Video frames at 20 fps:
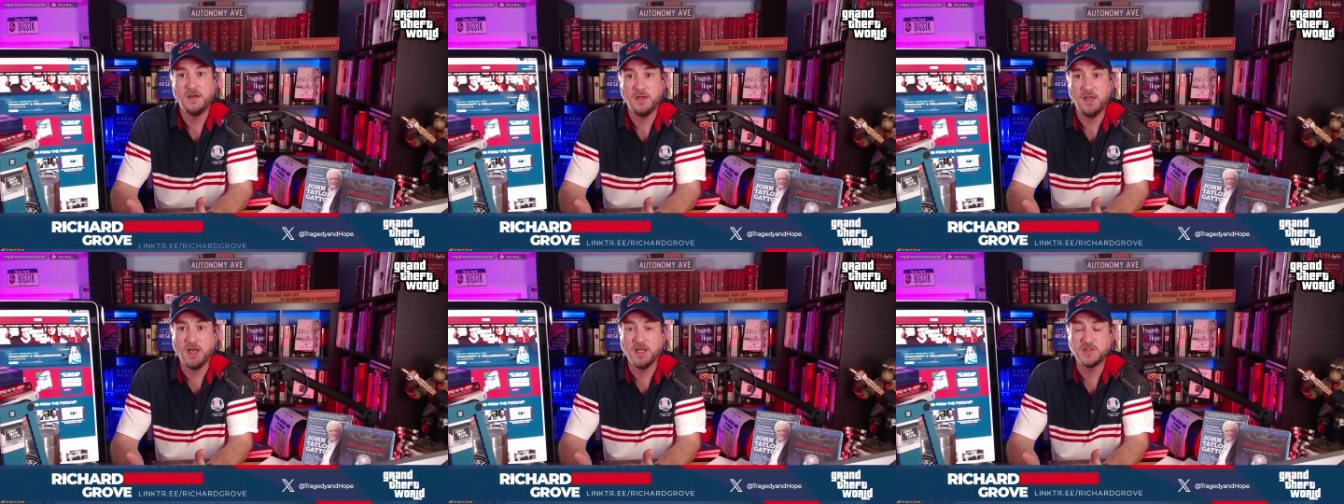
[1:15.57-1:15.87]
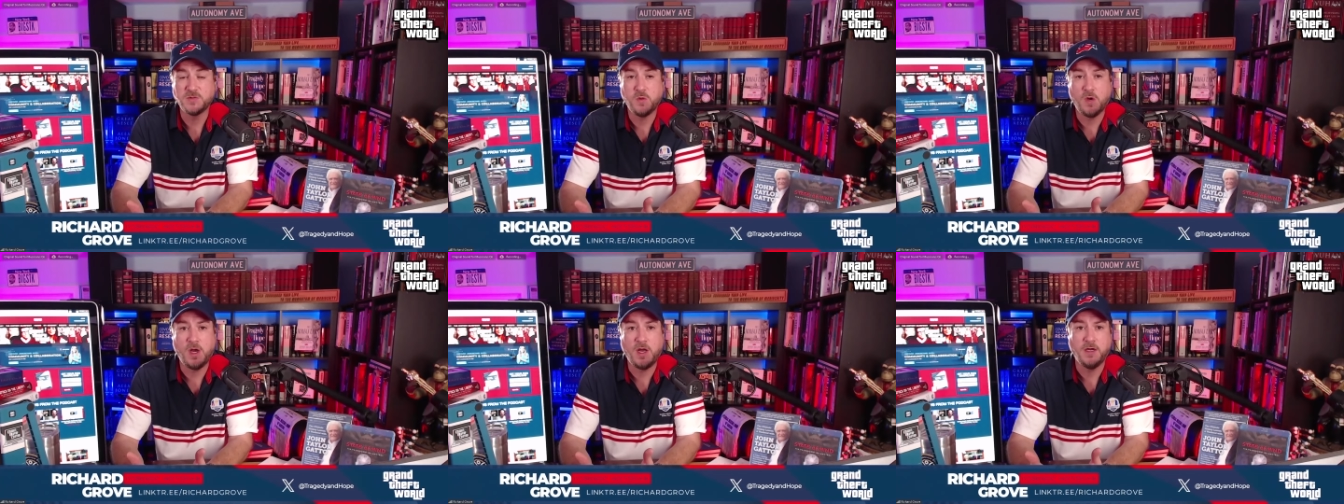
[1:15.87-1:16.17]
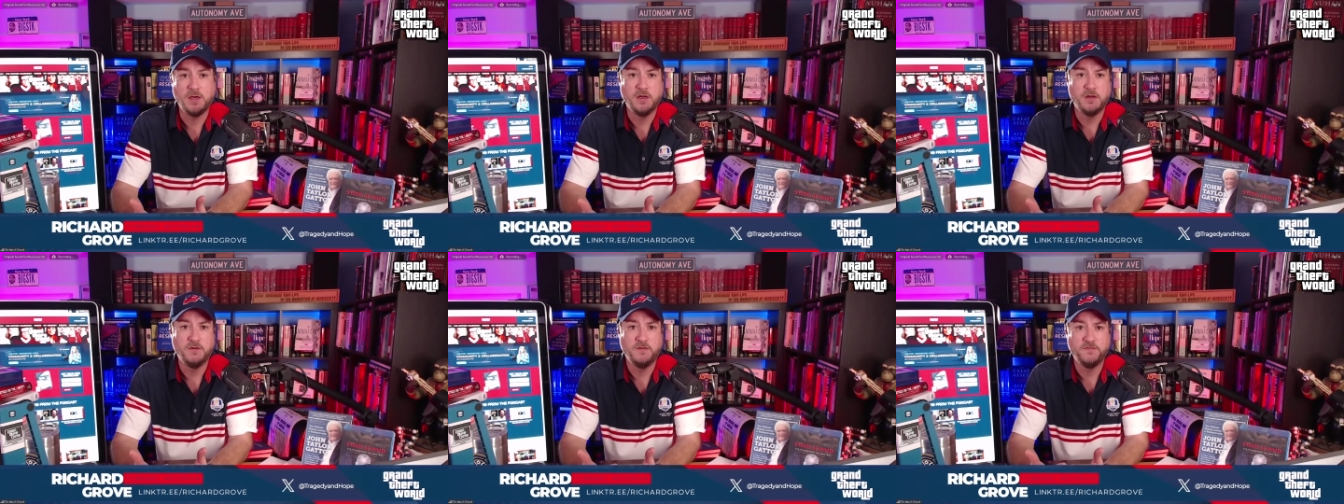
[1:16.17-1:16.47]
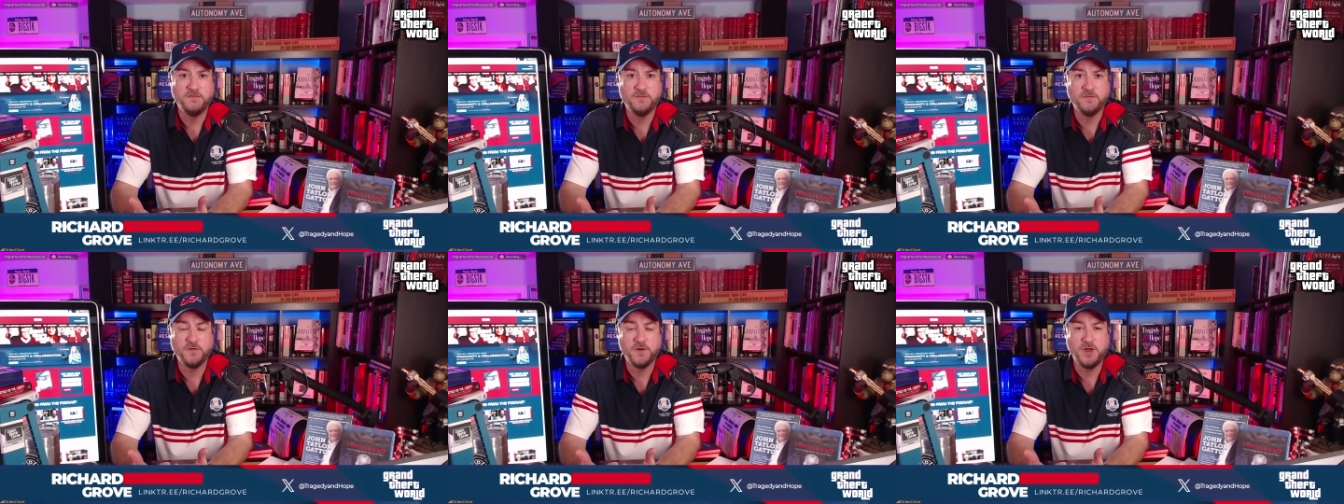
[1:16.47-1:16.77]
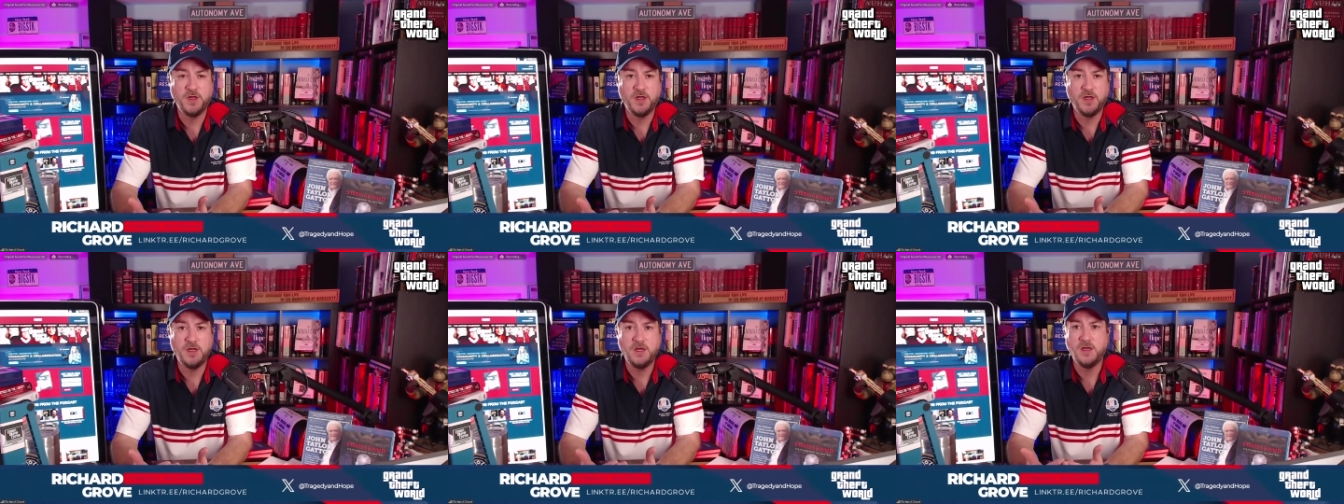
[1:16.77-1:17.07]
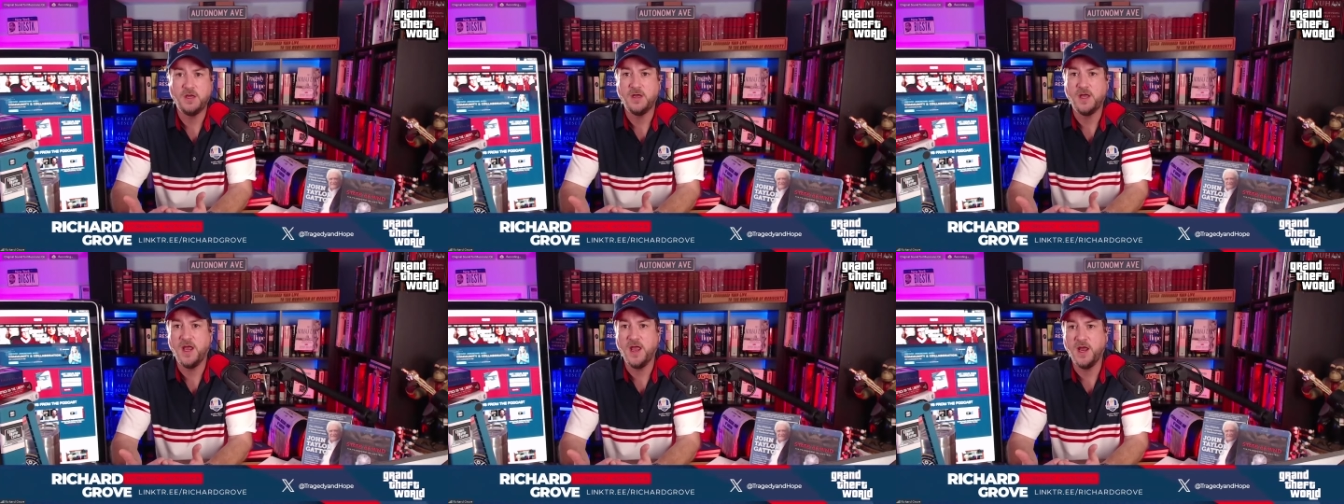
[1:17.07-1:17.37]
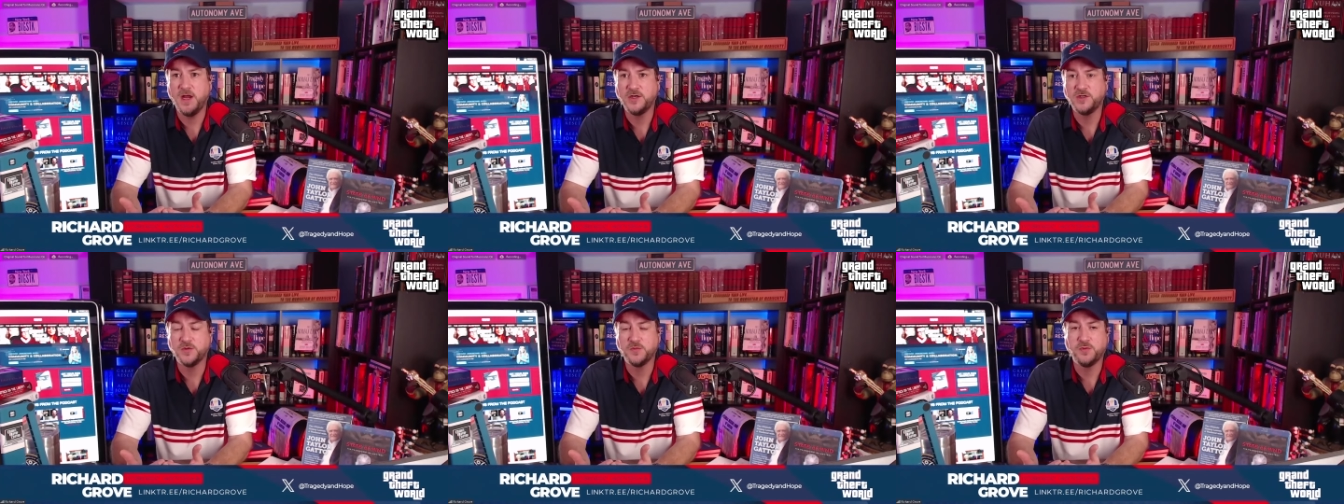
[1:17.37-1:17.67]
Guess what? Free
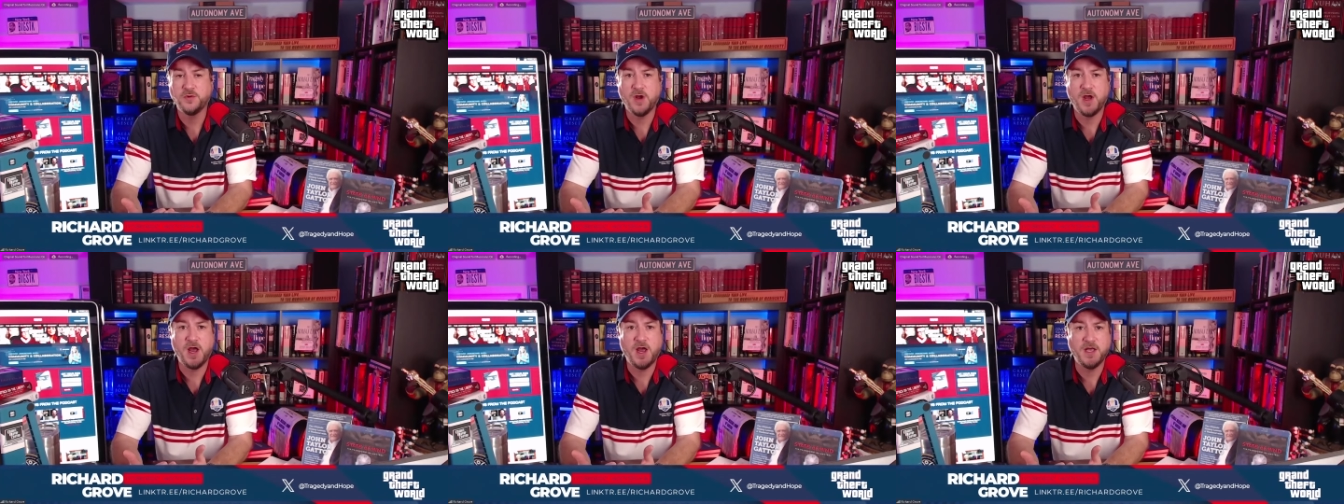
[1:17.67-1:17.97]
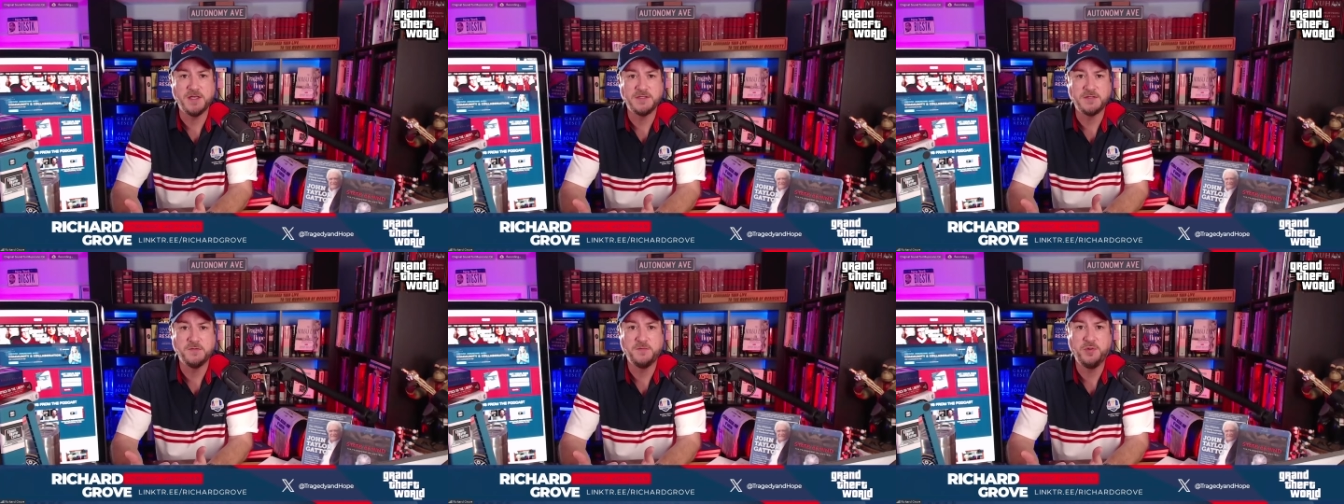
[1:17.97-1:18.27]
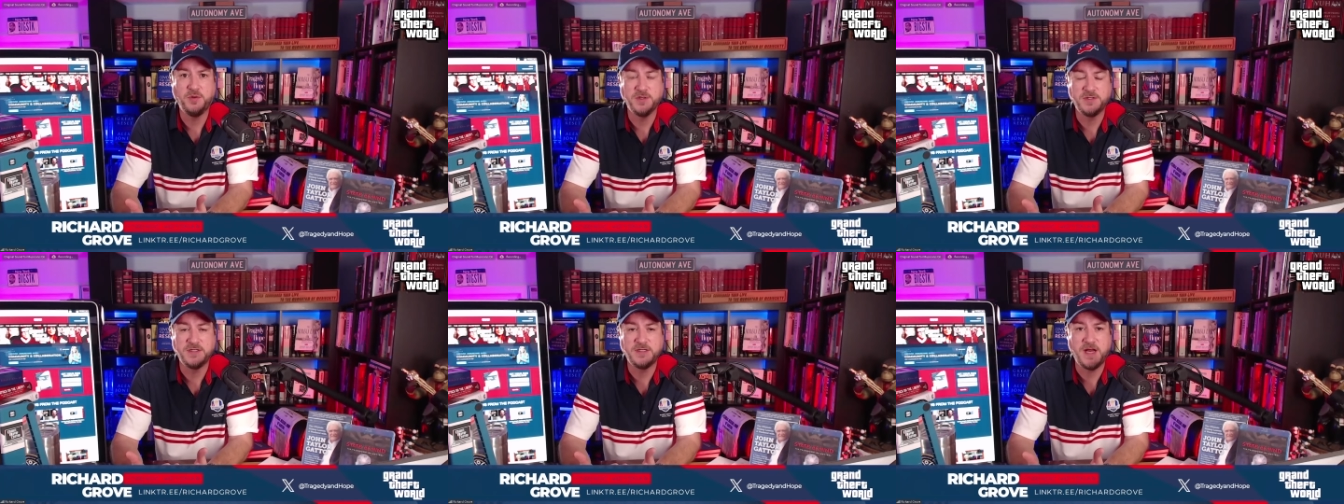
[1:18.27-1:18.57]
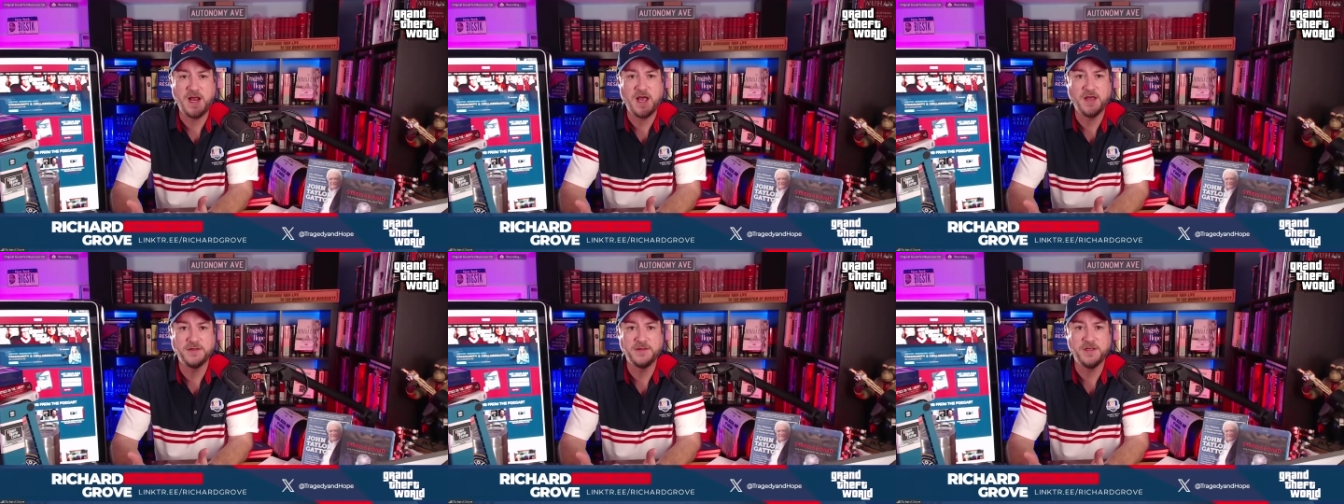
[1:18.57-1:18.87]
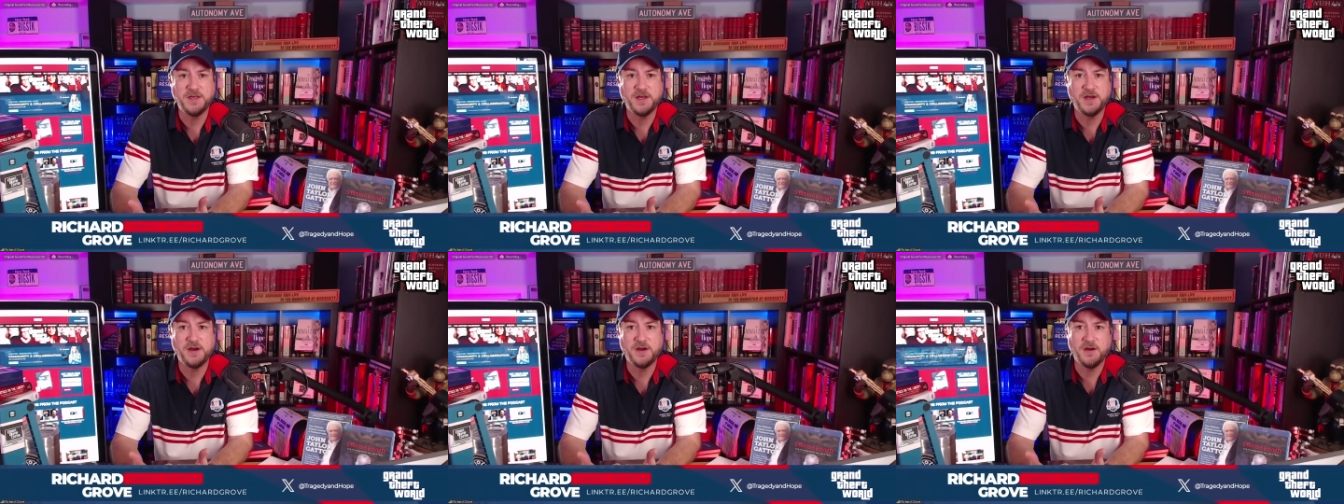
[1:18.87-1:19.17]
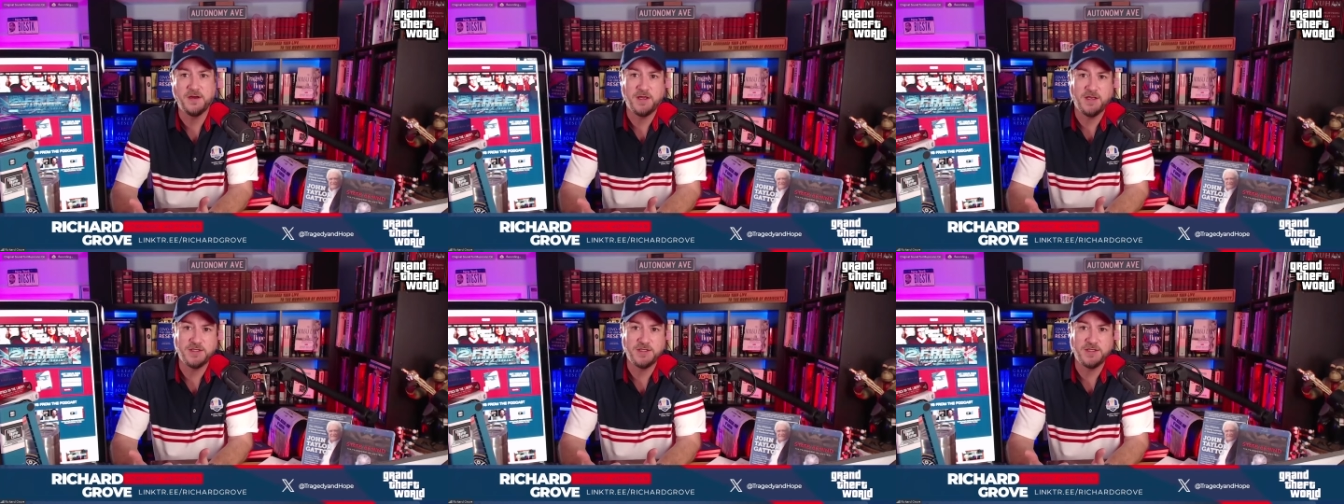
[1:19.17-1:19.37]
enterprise puts it out there.